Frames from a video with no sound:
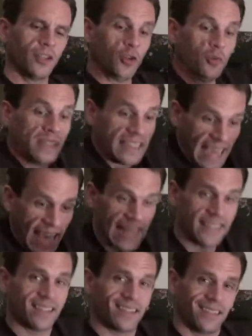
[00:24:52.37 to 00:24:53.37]
to
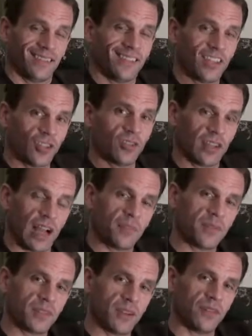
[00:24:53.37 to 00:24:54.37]
get digital
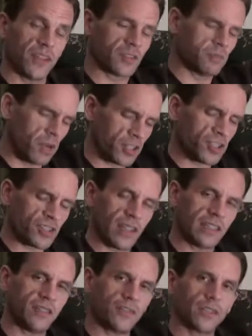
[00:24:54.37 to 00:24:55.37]
copies of as much
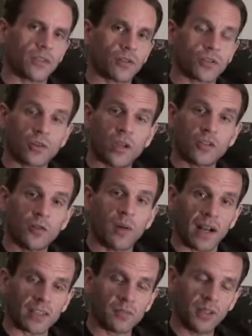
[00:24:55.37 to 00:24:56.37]
scientific literature as you
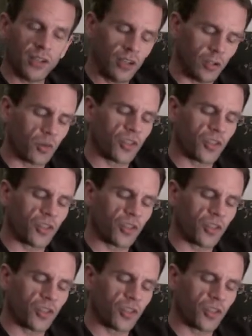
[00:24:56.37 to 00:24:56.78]
possibly could,